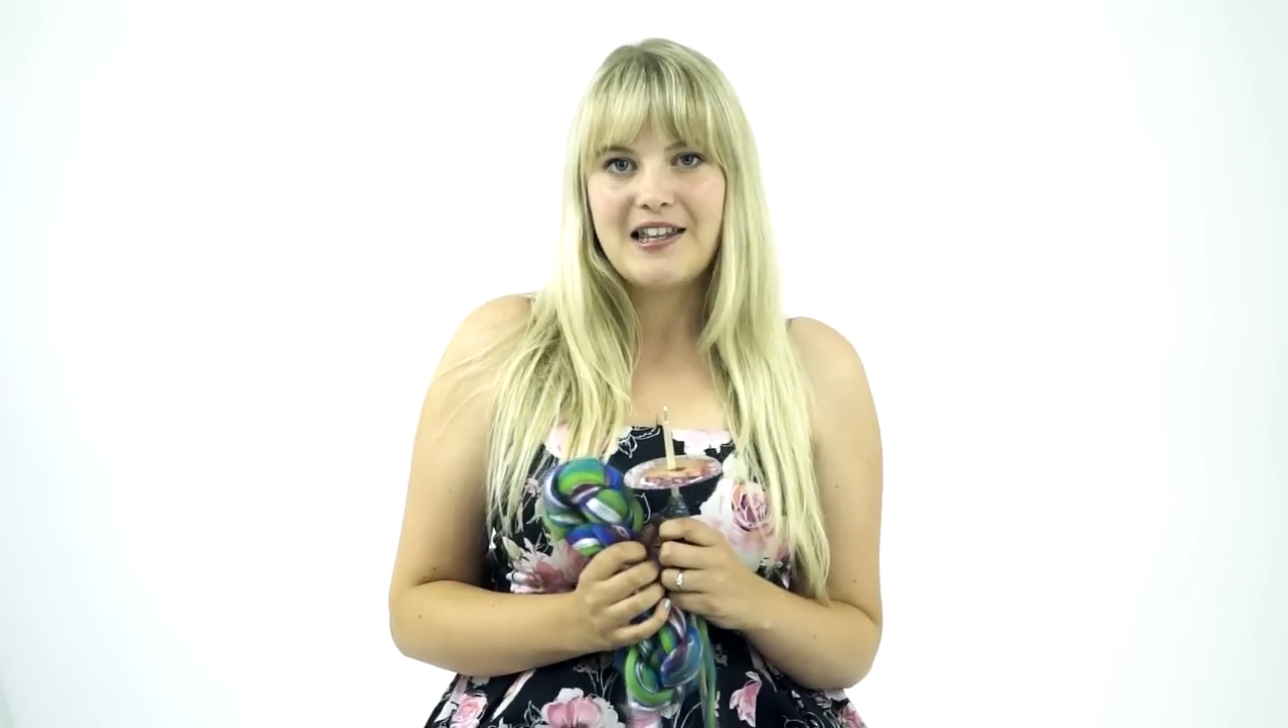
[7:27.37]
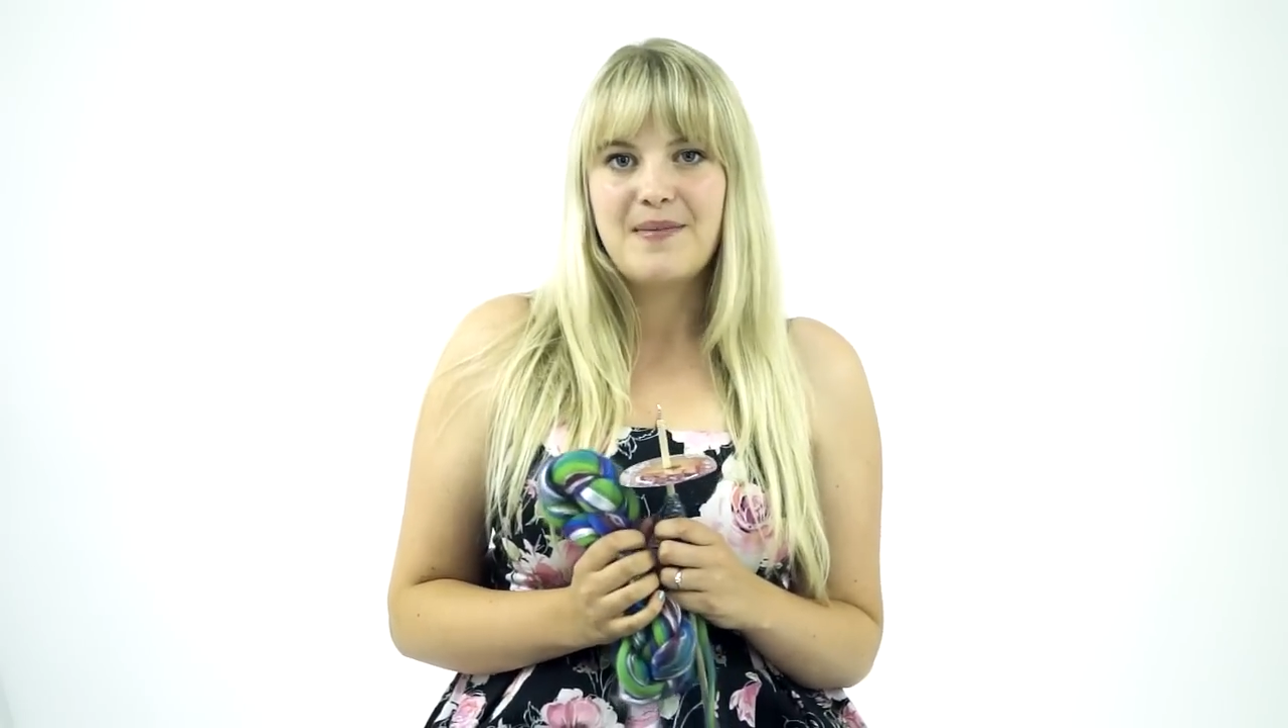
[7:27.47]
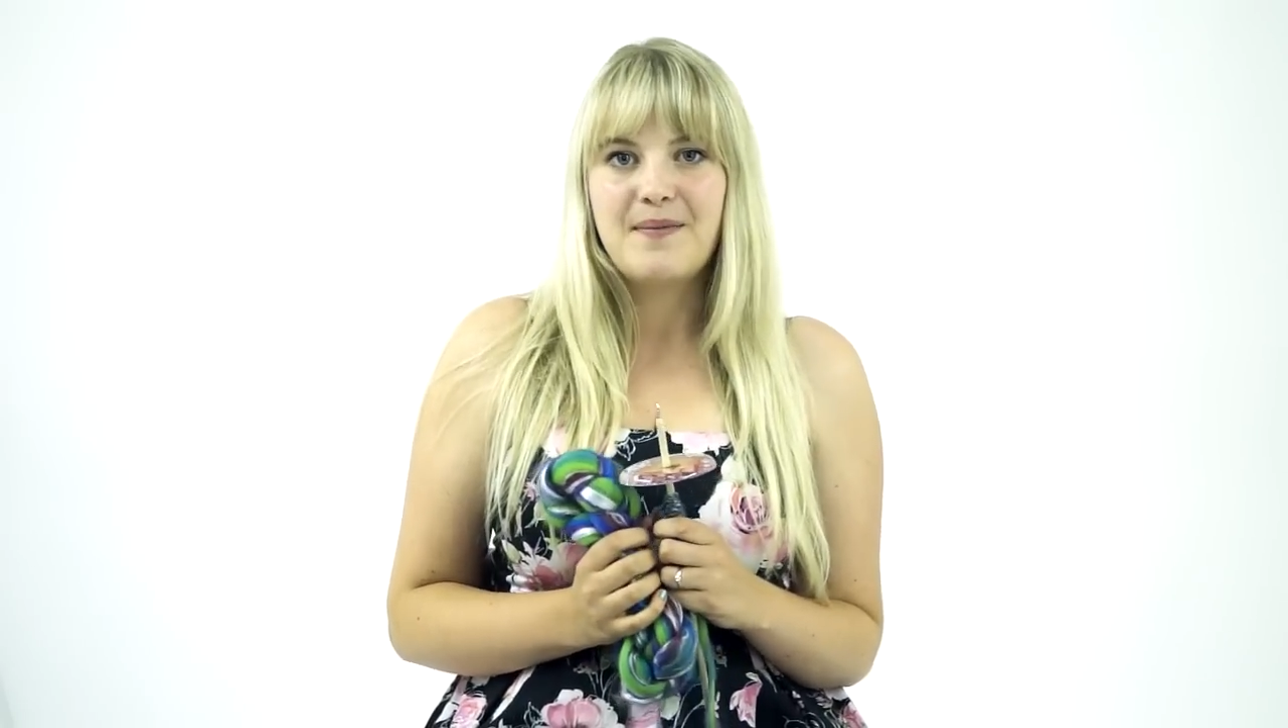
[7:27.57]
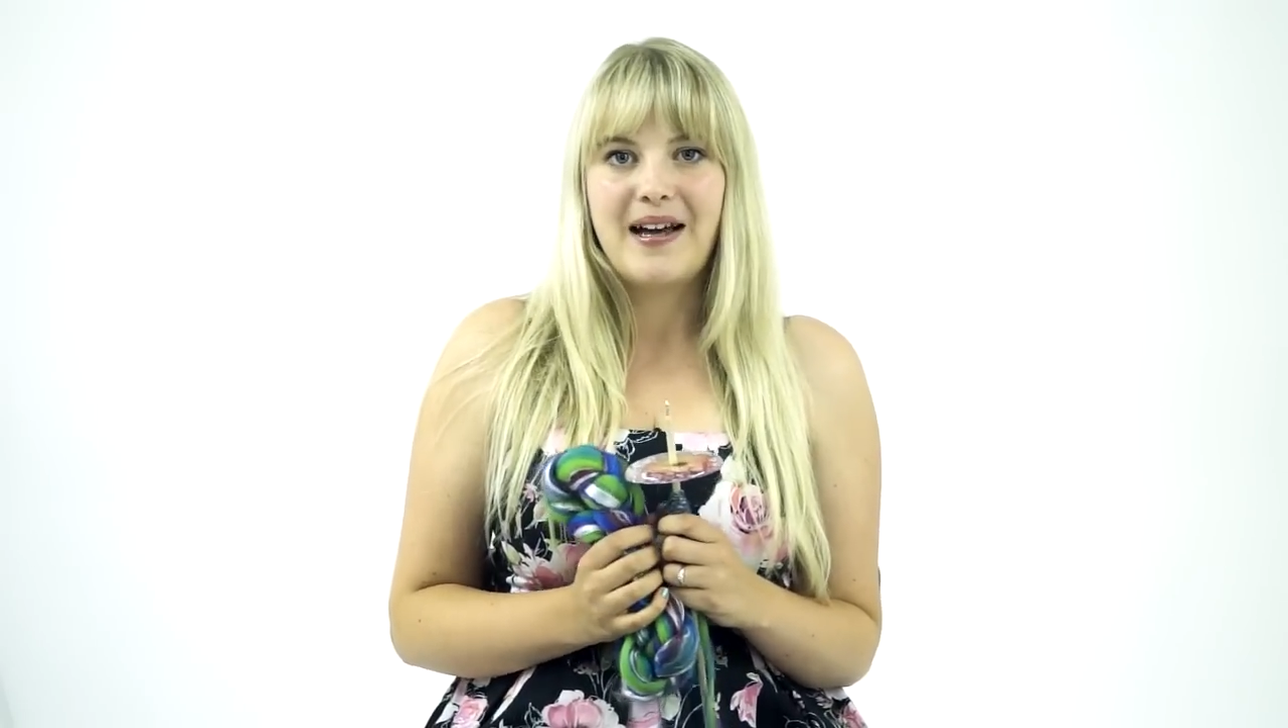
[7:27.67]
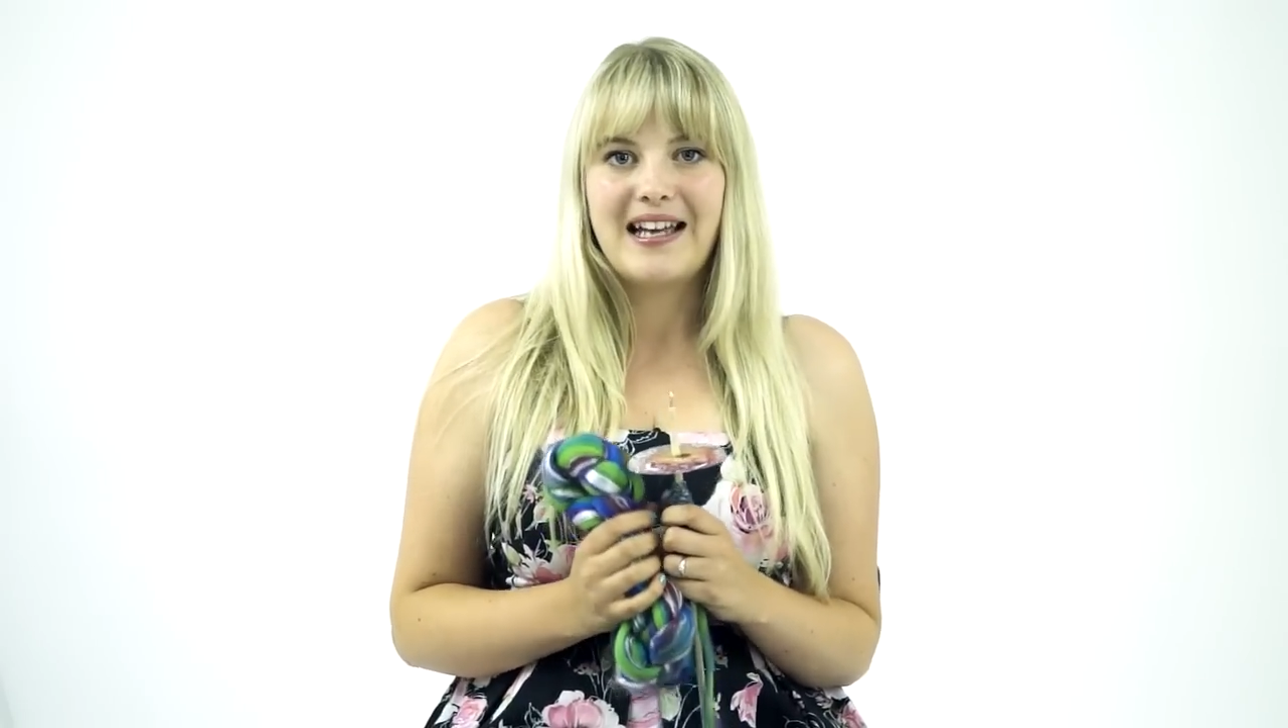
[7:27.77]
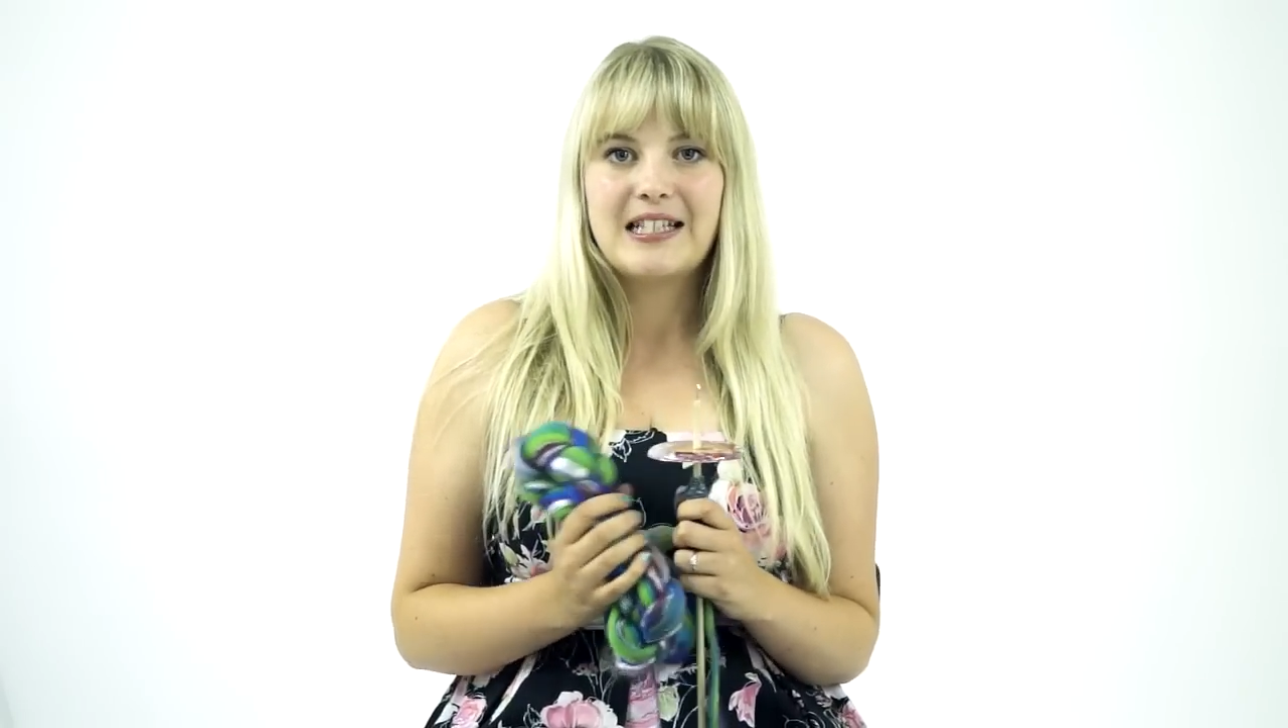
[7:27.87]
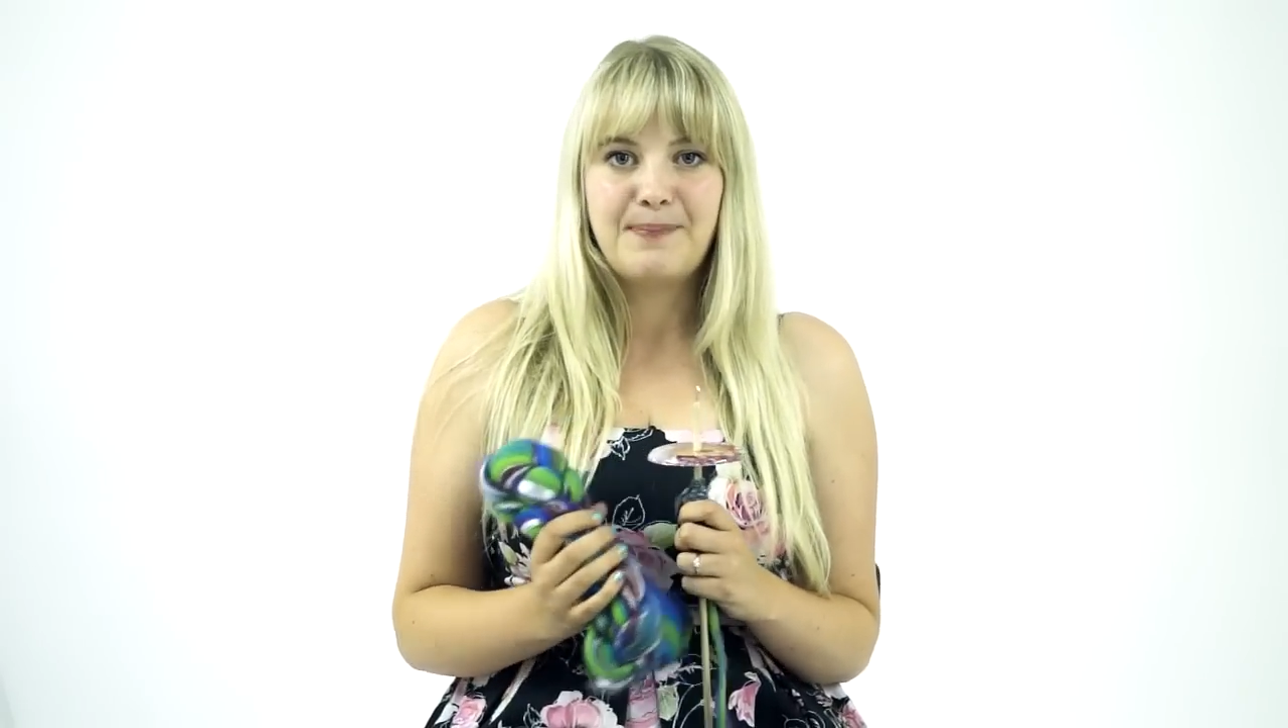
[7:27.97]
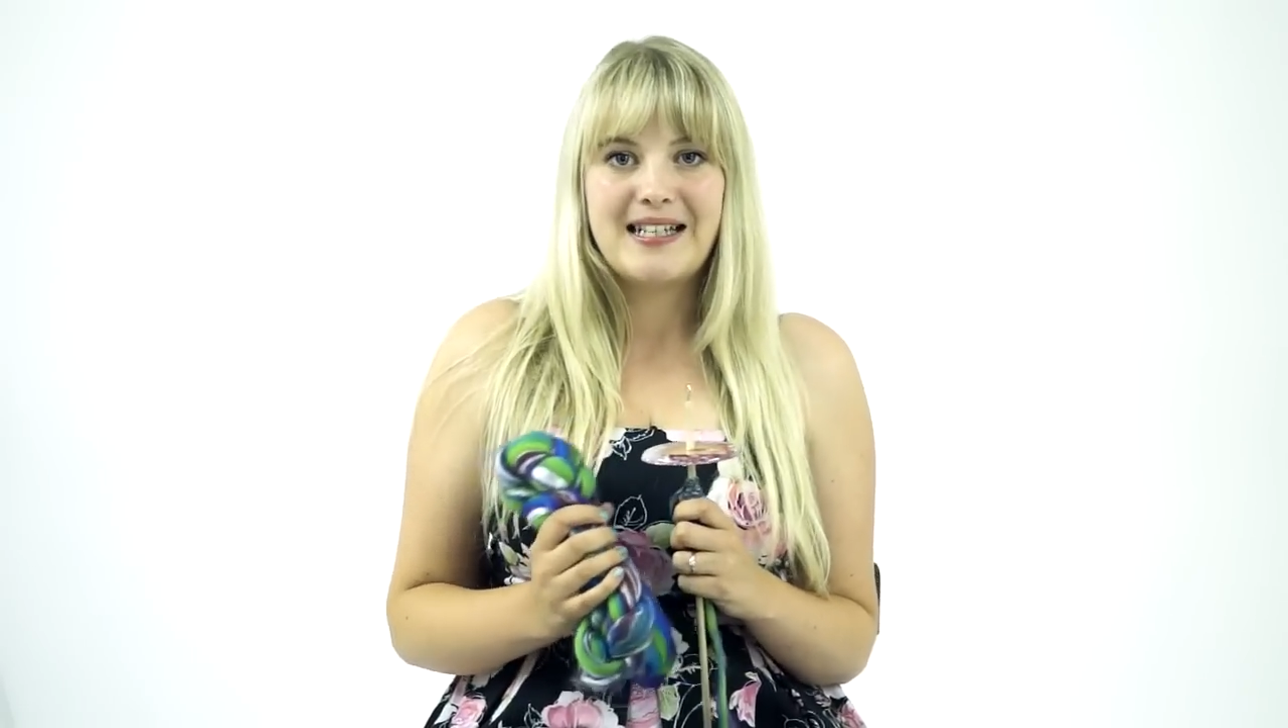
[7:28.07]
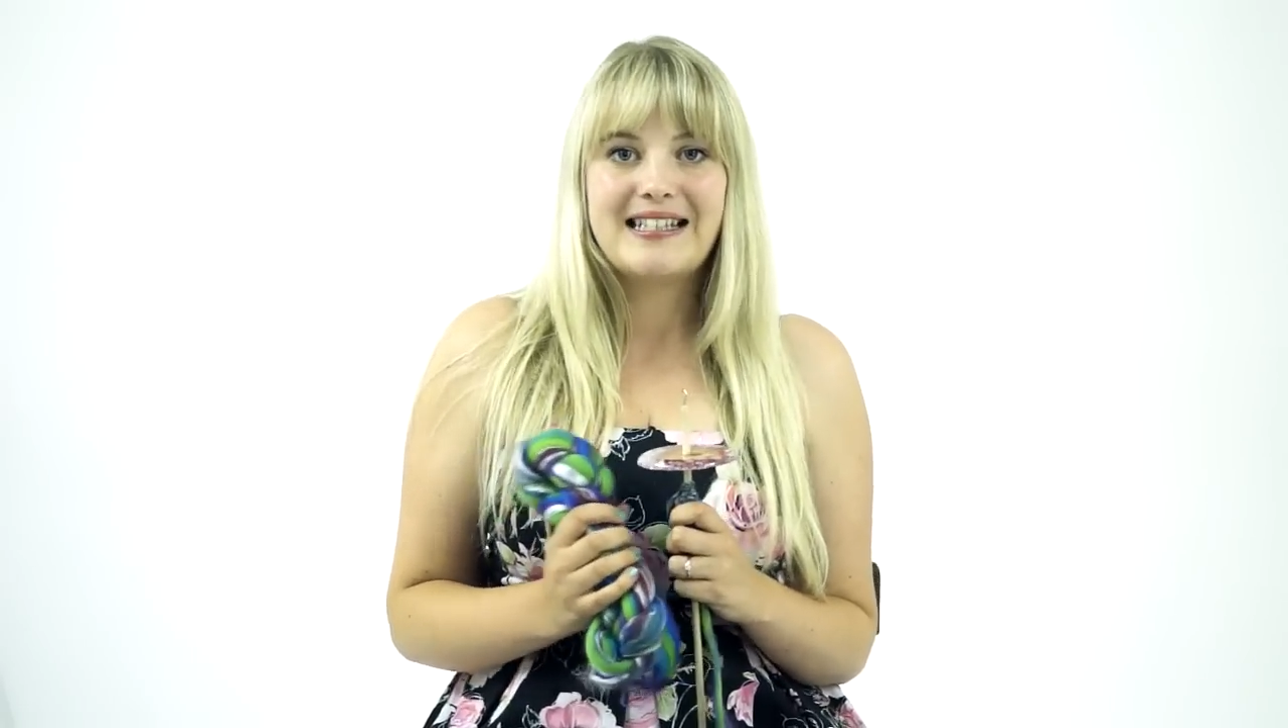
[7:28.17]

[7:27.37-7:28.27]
them in my Spin